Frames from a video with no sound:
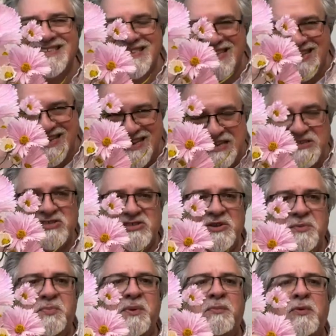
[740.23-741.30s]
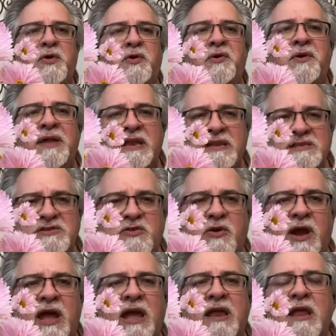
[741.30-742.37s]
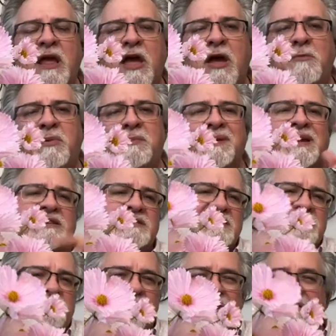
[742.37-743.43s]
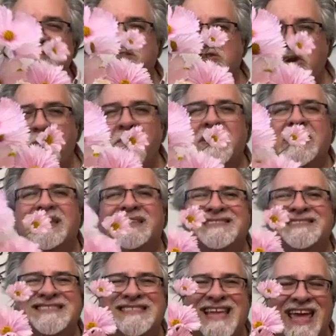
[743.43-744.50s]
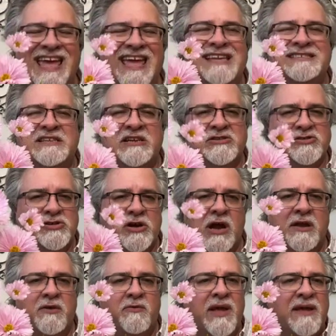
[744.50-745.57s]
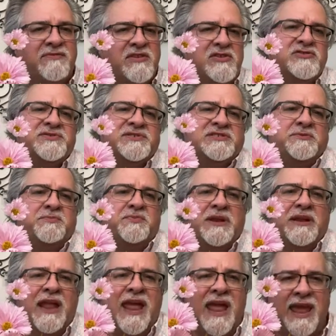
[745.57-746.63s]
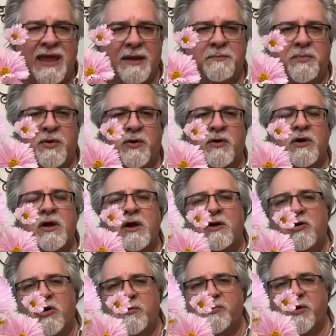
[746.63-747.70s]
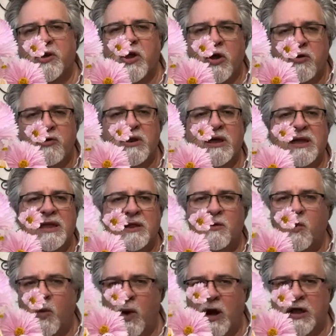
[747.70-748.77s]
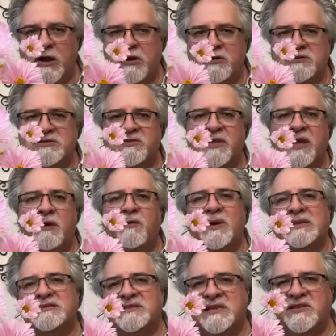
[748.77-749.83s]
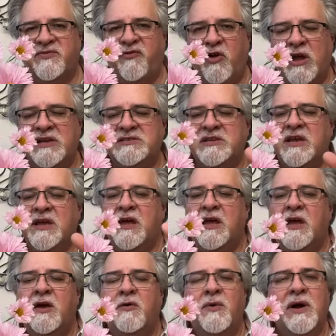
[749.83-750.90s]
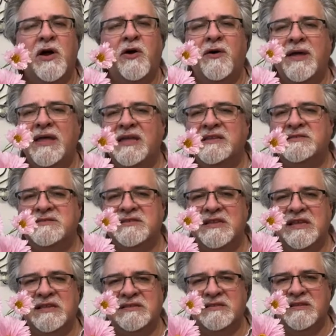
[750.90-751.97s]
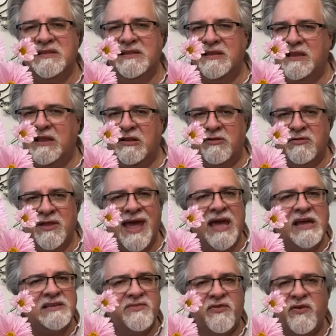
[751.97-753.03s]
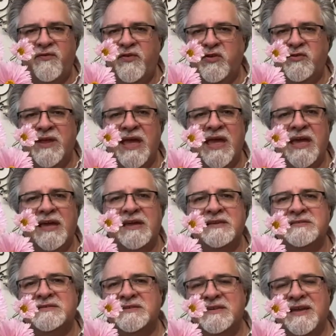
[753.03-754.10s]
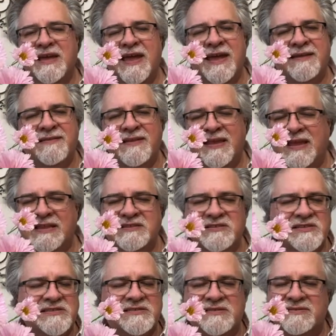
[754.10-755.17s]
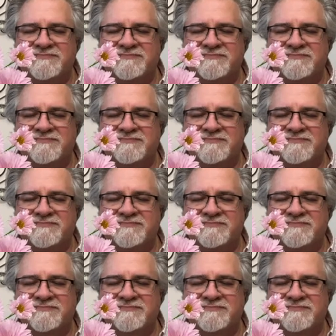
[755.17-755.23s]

it is shippable, it is great, but because it spends so many days in a truck, and we have to usually ship it in a hamper or percona in water so that way it stays fresh. Well, it'll last for a few days, and it just